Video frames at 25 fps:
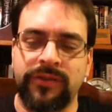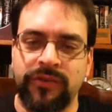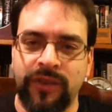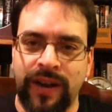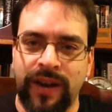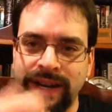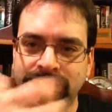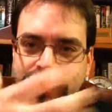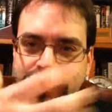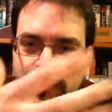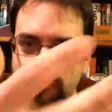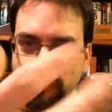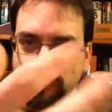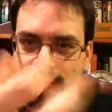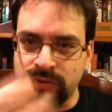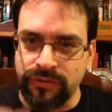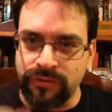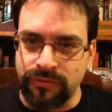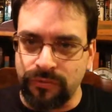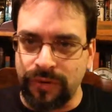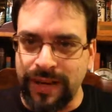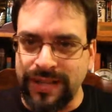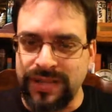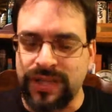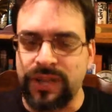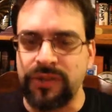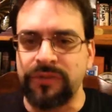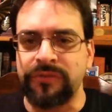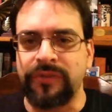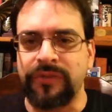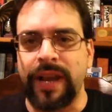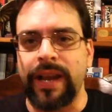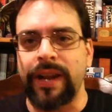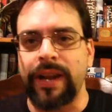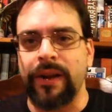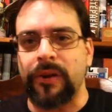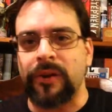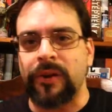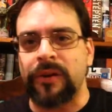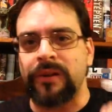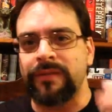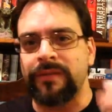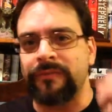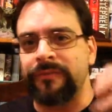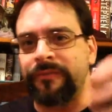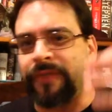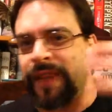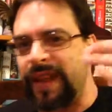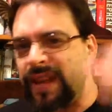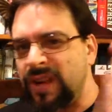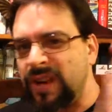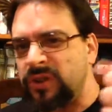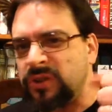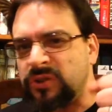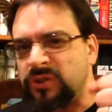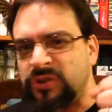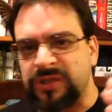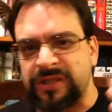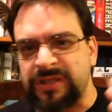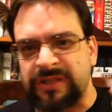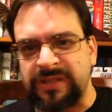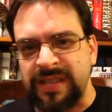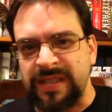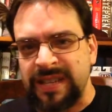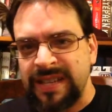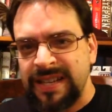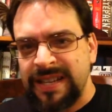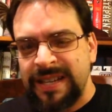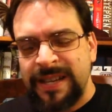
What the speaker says: trying to rescue Vader, and Vader just